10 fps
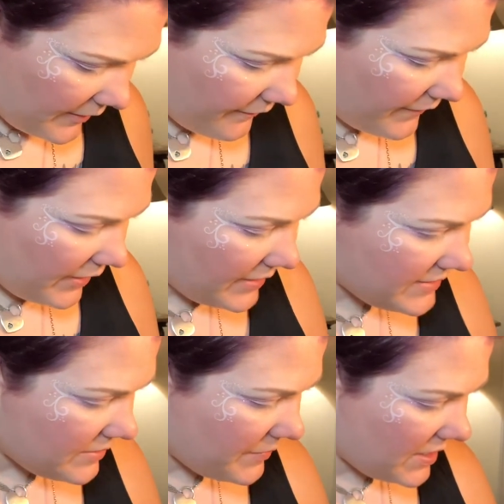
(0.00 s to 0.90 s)
feel like
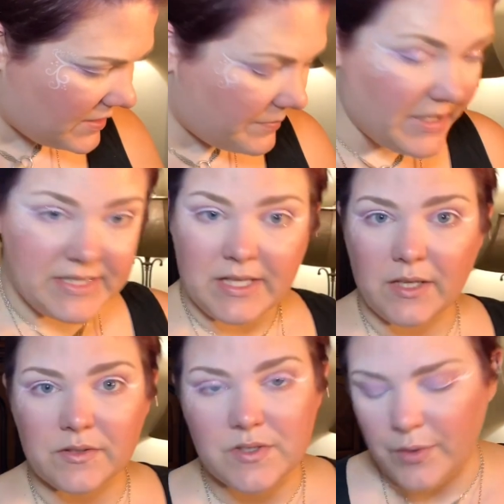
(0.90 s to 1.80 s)
something's
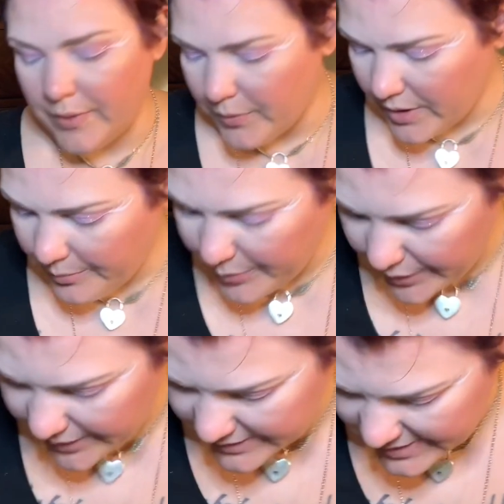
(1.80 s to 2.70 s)
missing, so I want to
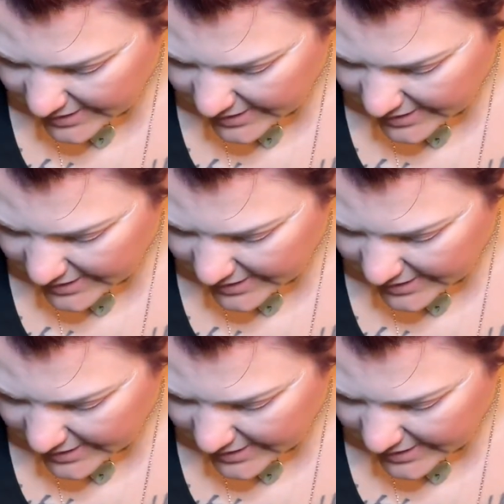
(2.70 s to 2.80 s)
put